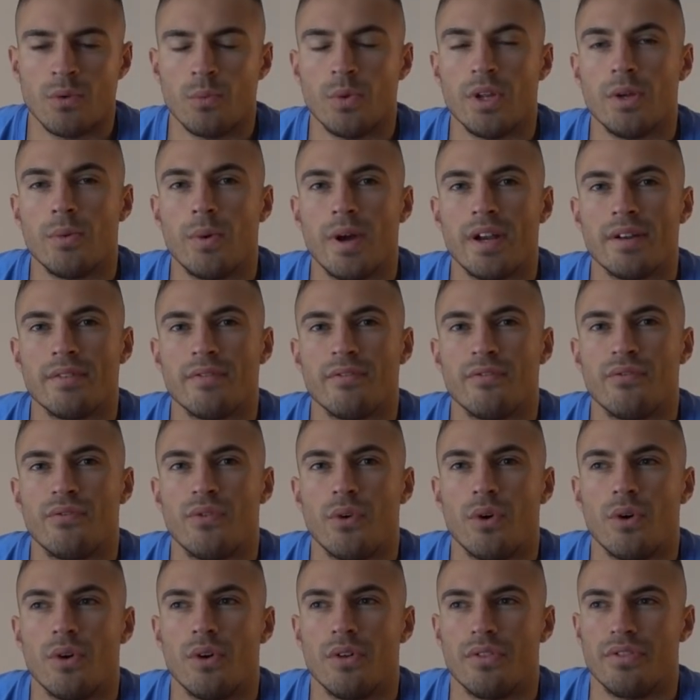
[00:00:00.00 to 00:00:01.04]
We went
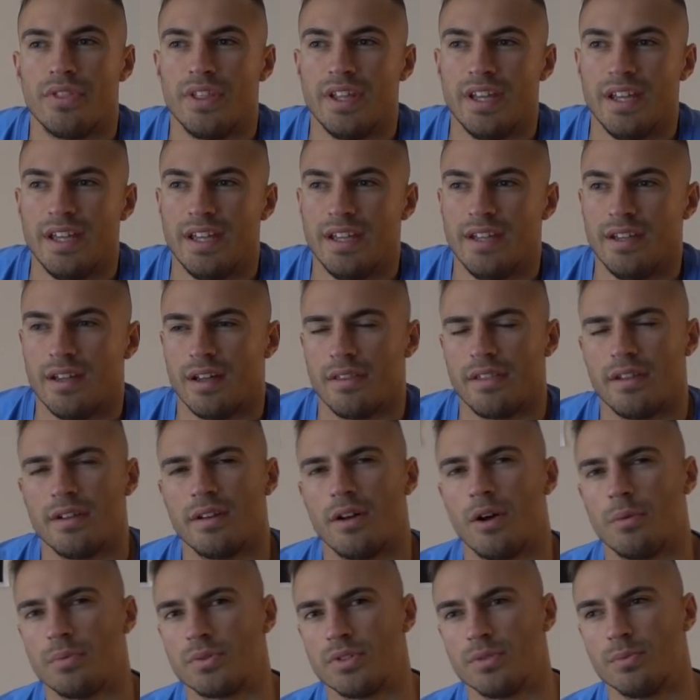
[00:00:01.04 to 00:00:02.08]
for the
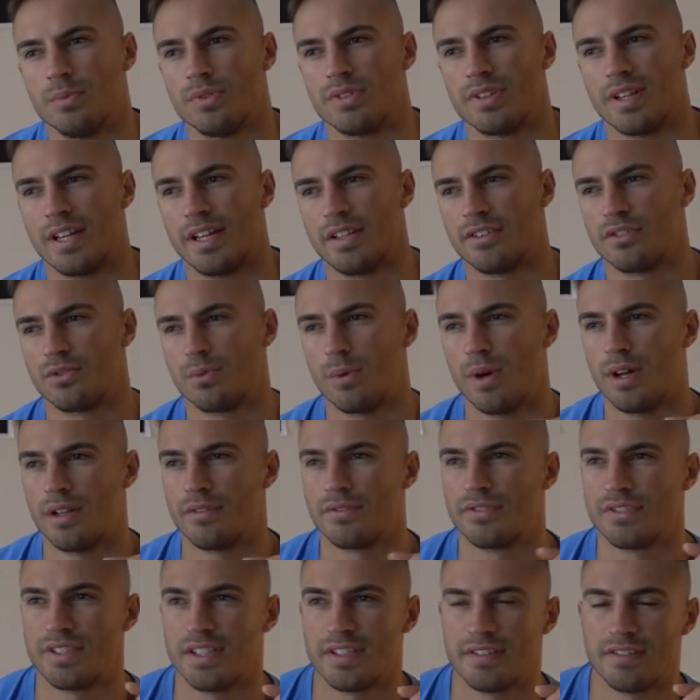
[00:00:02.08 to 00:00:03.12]
option was like
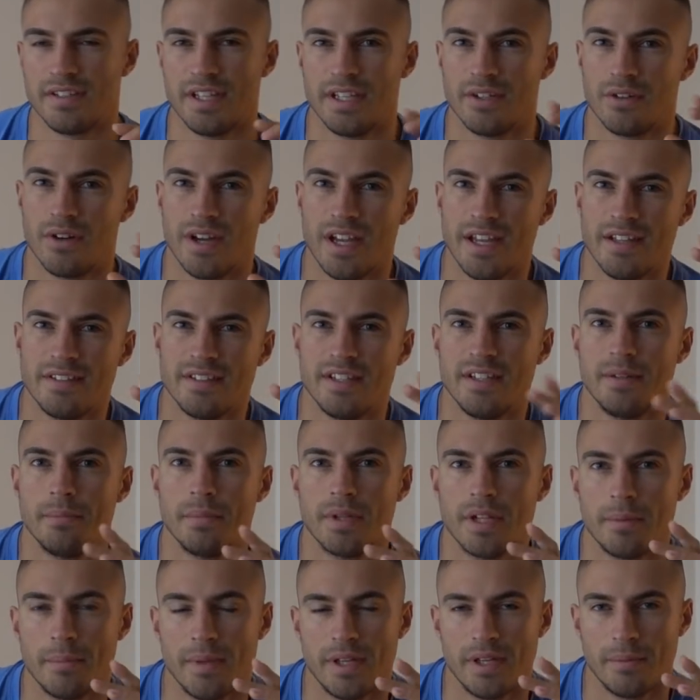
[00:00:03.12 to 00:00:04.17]
12, 16 or 18
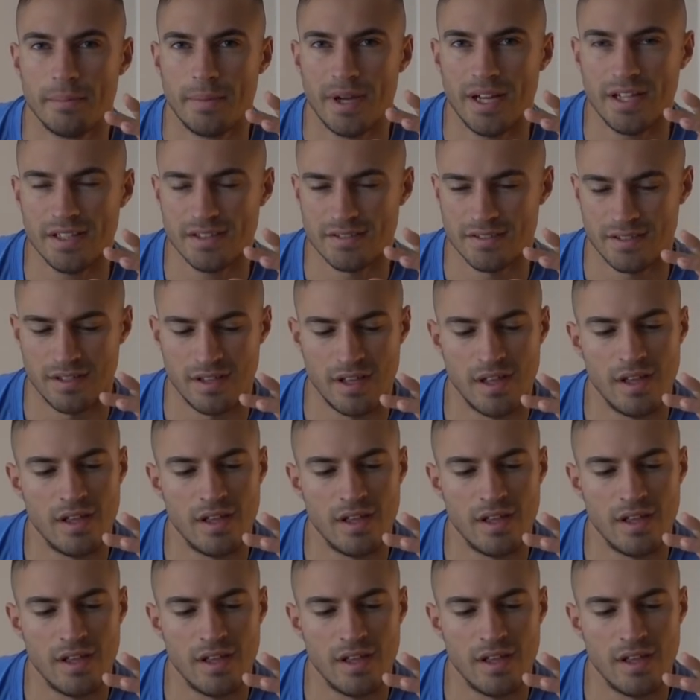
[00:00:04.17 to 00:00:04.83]
millimeter mats.